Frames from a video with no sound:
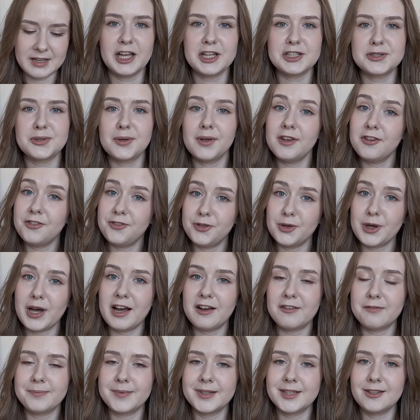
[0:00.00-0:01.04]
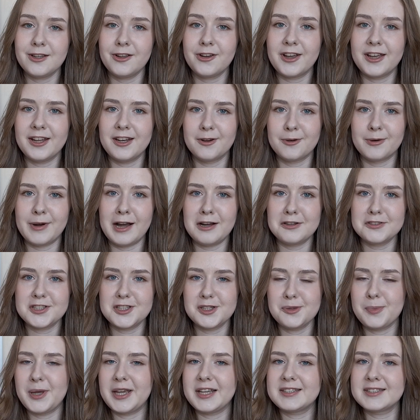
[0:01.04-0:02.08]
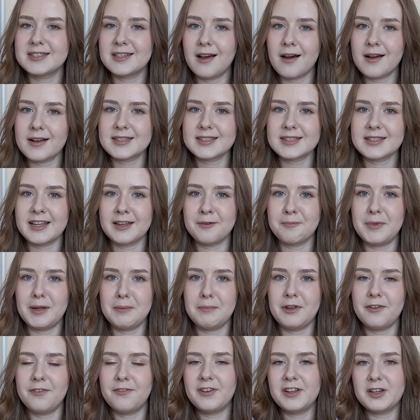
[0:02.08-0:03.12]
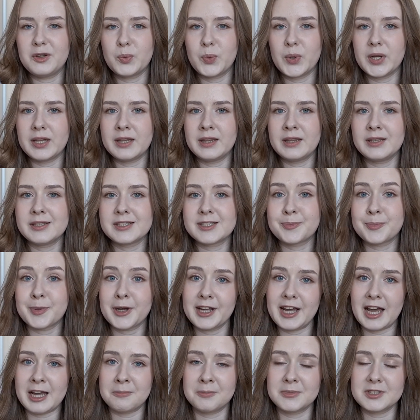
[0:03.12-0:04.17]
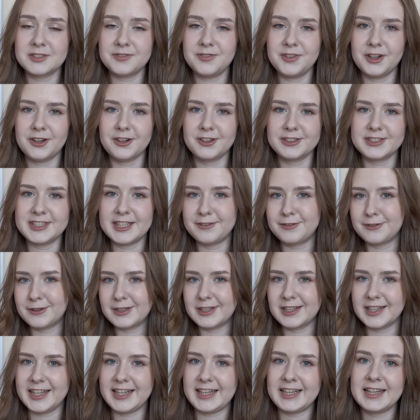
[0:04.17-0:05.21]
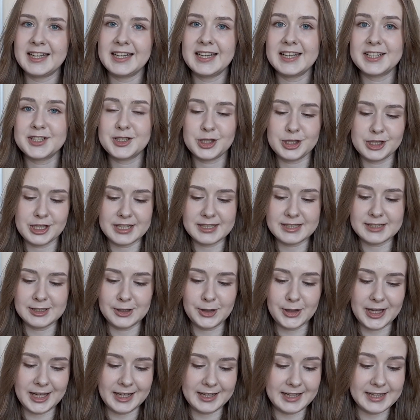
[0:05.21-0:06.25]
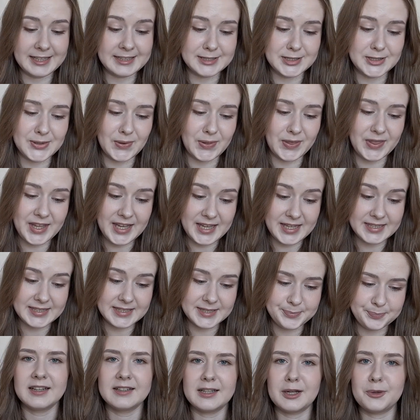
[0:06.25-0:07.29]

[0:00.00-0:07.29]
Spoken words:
So if you have been looking around to make socks that maybe fit with spring atmosphere, definitely suggest looking into these.